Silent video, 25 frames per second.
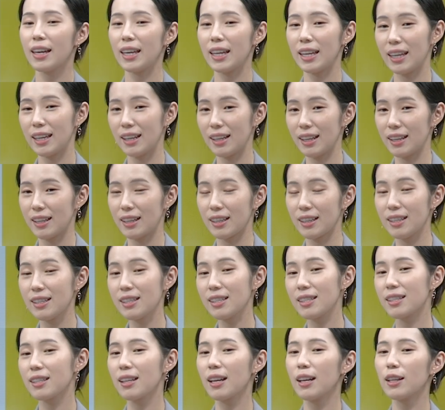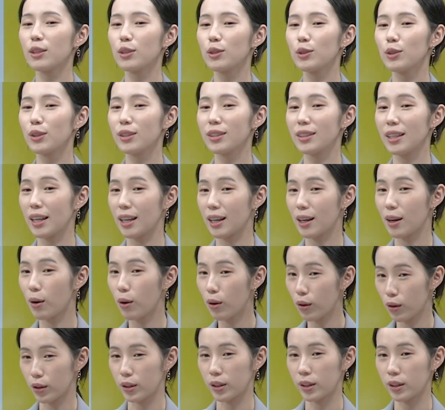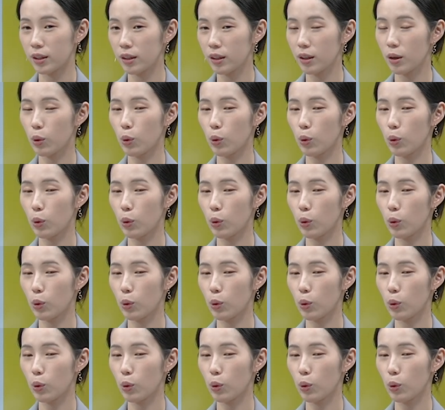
It is to take on